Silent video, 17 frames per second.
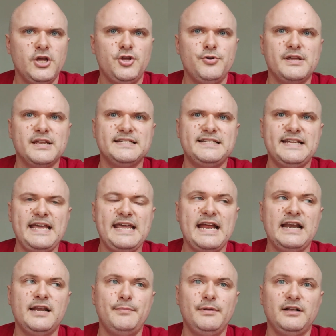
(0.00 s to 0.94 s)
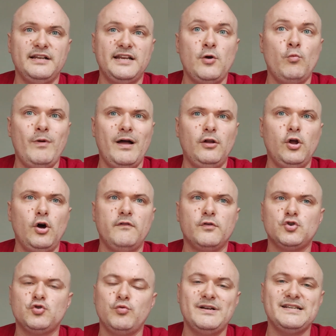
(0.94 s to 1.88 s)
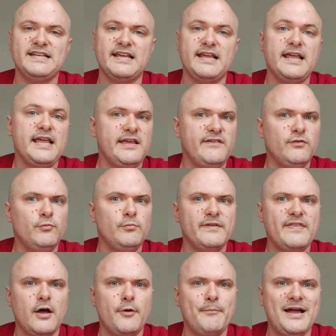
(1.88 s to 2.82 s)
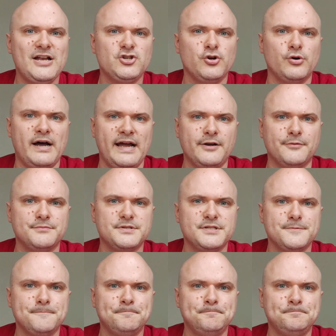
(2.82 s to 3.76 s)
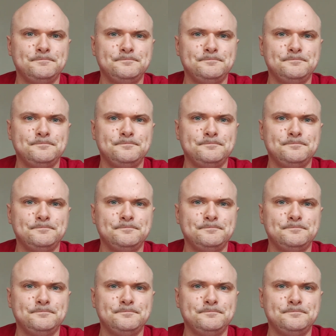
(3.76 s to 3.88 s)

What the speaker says: you can take an ability well over 20, even without magical items.